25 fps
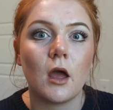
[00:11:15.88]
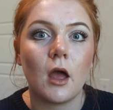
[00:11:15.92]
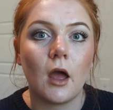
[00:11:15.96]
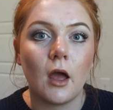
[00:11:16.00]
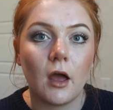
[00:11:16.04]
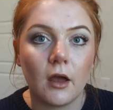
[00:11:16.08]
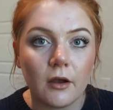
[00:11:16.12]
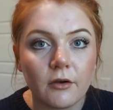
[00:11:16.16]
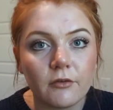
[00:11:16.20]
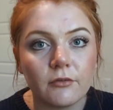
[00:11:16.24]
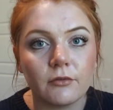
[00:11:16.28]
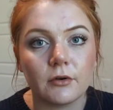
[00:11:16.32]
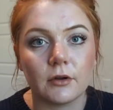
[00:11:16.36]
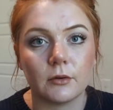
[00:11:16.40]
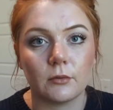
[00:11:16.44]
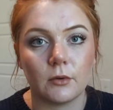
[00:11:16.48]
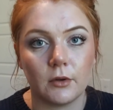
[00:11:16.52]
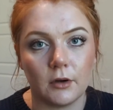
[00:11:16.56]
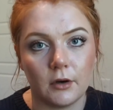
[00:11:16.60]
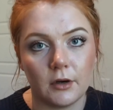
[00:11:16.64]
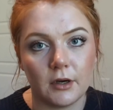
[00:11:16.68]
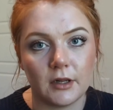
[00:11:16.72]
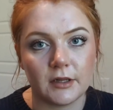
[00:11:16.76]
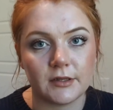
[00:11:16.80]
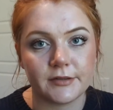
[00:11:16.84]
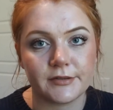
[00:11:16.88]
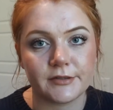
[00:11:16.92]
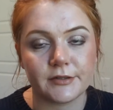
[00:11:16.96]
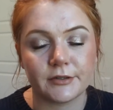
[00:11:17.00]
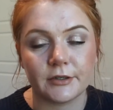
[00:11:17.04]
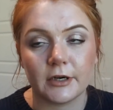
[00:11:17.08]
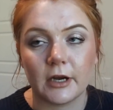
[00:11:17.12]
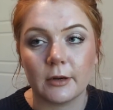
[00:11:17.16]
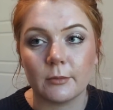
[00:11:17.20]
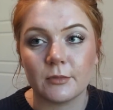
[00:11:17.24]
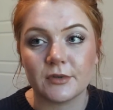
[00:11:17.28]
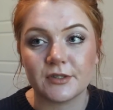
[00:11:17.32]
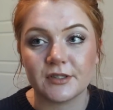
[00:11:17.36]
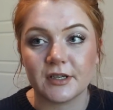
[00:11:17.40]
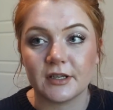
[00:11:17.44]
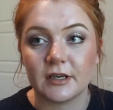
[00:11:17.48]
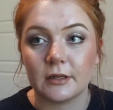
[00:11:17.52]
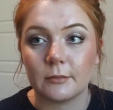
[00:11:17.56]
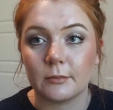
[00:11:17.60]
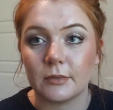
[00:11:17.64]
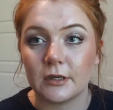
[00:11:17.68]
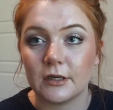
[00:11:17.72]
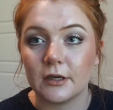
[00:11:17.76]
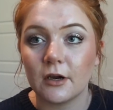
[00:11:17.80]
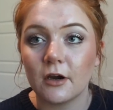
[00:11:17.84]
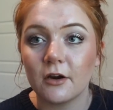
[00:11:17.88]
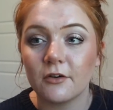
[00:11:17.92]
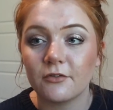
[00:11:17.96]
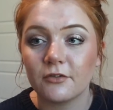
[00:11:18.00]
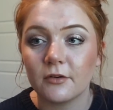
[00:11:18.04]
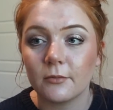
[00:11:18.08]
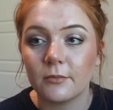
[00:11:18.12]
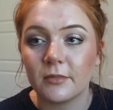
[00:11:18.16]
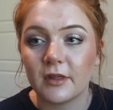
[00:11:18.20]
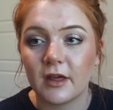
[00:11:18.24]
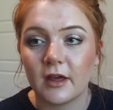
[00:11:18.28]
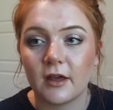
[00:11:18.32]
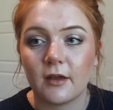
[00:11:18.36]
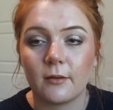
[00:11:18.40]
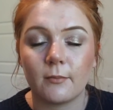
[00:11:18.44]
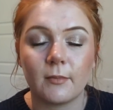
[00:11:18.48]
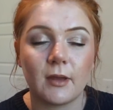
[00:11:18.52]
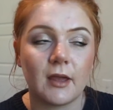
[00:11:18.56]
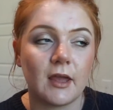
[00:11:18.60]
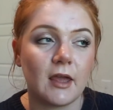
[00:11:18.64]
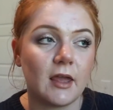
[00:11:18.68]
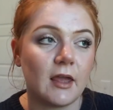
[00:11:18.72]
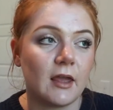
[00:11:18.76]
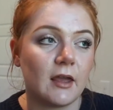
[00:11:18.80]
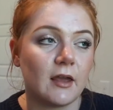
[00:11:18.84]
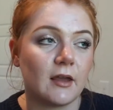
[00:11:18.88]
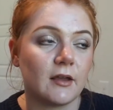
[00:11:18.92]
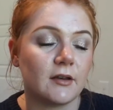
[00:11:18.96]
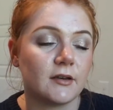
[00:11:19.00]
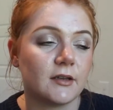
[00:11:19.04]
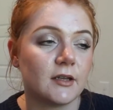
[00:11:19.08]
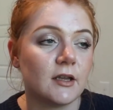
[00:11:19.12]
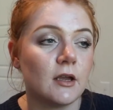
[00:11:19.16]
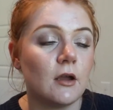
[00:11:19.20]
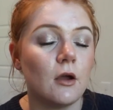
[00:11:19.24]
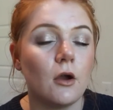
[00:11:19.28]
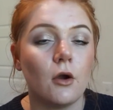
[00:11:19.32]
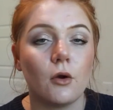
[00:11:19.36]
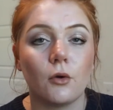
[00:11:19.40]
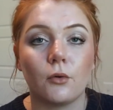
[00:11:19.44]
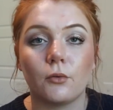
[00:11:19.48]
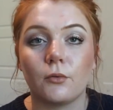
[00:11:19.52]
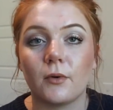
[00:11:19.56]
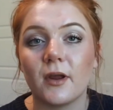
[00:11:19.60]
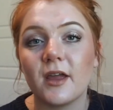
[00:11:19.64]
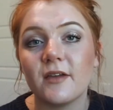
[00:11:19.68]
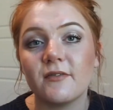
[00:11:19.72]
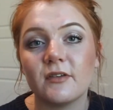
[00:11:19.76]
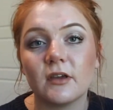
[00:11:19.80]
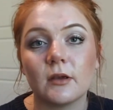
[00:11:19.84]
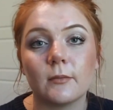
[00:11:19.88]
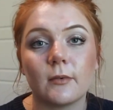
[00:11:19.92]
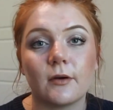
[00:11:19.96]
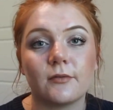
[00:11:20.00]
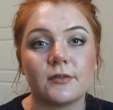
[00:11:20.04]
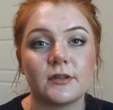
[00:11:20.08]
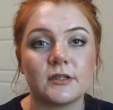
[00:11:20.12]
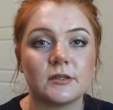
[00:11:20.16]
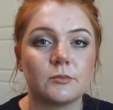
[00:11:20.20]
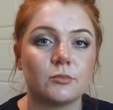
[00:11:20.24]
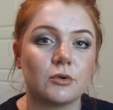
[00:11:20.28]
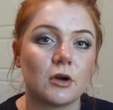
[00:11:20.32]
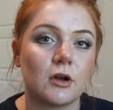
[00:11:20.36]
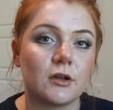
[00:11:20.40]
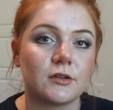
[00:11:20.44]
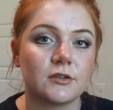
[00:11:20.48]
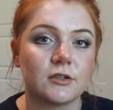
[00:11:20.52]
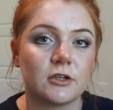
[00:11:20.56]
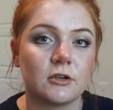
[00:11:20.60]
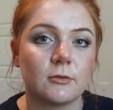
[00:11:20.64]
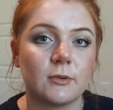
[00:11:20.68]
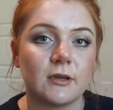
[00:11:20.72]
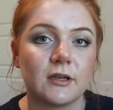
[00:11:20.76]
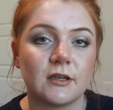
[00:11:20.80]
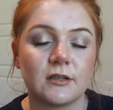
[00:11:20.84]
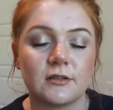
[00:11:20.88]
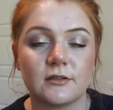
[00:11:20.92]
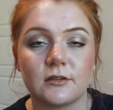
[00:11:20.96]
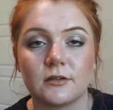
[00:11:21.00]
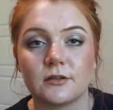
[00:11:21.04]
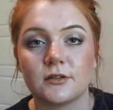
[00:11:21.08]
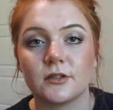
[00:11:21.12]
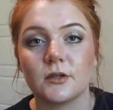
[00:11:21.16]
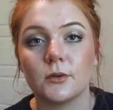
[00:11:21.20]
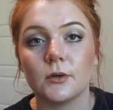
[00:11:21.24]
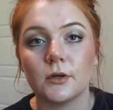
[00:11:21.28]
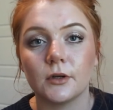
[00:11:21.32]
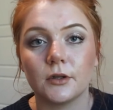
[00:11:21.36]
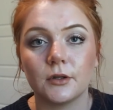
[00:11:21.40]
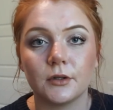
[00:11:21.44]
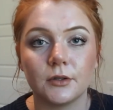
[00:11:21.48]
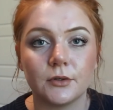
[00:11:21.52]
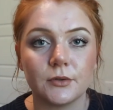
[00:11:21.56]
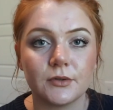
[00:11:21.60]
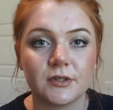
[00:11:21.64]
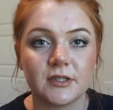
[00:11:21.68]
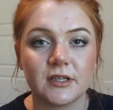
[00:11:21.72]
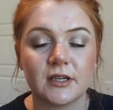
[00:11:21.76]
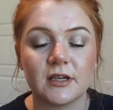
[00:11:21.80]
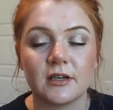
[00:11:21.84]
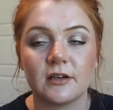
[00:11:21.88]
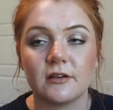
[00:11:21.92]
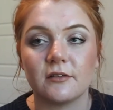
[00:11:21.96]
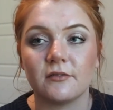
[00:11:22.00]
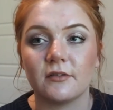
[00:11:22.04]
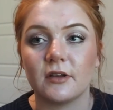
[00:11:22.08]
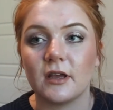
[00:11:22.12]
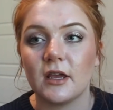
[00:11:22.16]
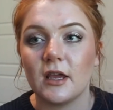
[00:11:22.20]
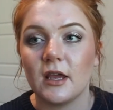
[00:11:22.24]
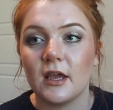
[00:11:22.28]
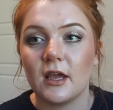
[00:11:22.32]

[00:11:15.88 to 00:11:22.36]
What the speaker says: everyone on Instagram was getting PR from them and raving about this bronzer because they're so inclusive